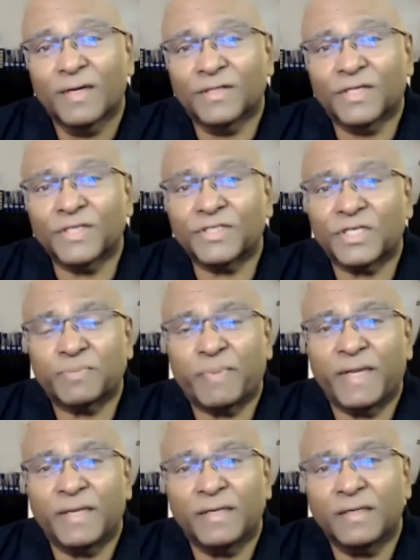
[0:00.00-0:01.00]
This has
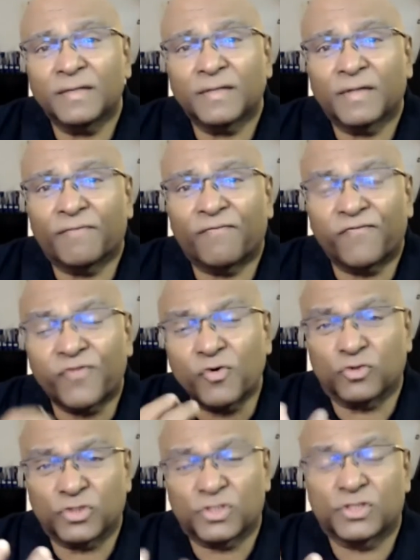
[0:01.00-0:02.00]
been the
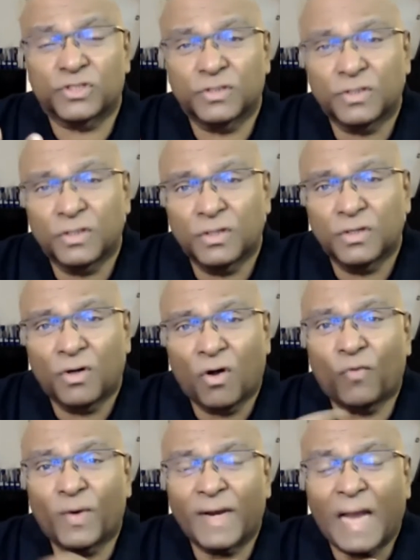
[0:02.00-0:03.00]
fruit
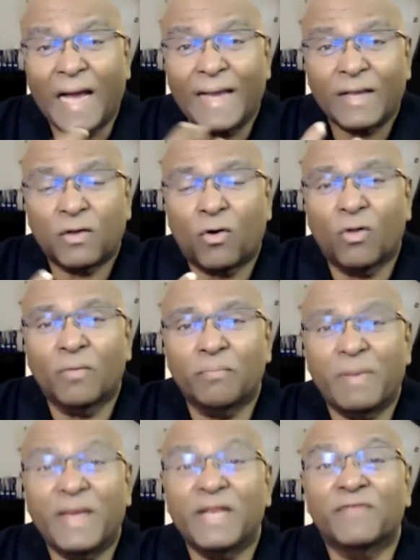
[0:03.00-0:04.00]
of what I call
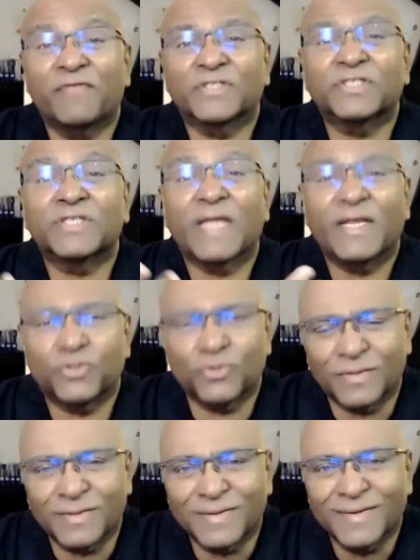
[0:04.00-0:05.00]
manifestation